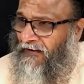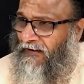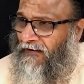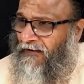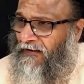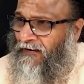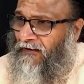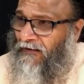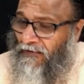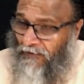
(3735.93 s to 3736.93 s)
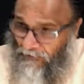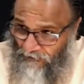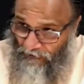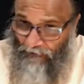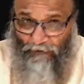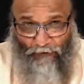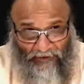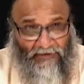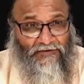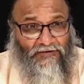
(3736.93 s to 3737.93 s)
Second,
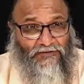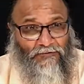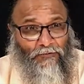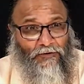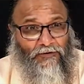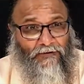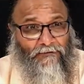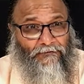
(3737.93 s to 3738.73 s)
what I just told.